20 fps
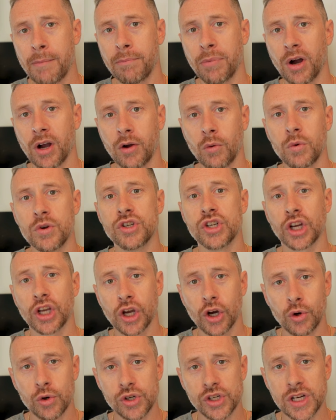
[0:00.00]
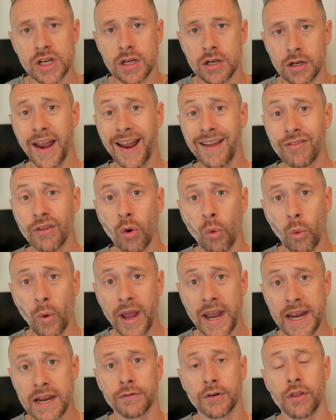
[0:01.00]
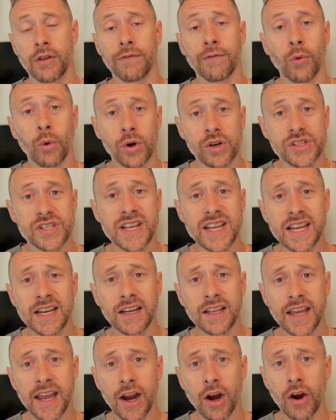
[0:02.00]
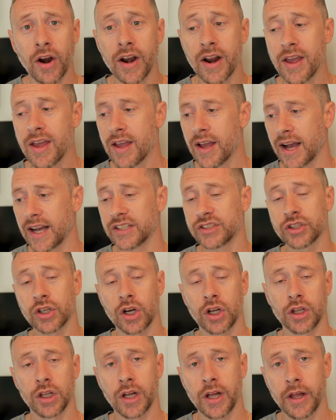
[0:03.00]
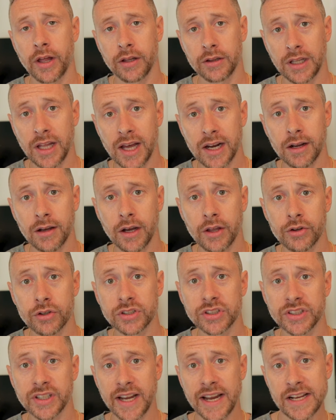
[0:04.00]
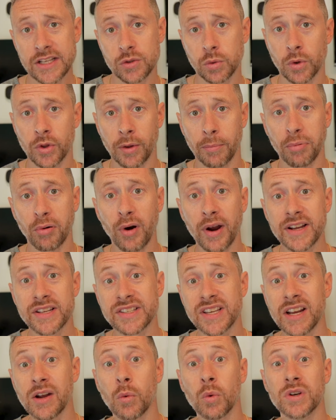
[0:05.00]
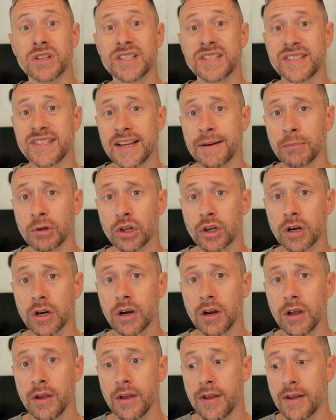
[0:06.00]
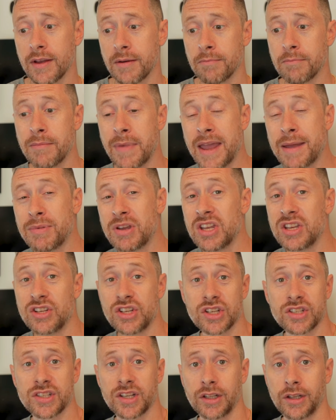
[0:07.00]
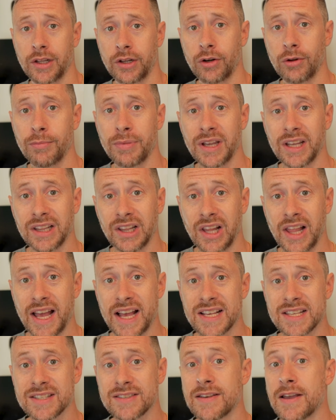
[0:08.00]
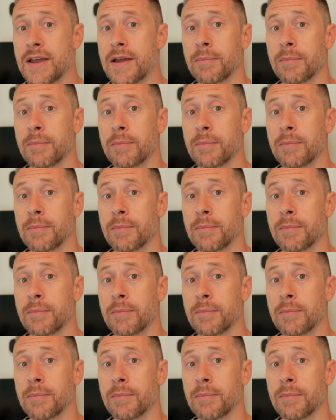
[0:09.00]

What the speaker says: buck with Jacoje and the weight for the 14 karat. I saw a lot of other sites where the pricing was similar, maybe just a little bit less,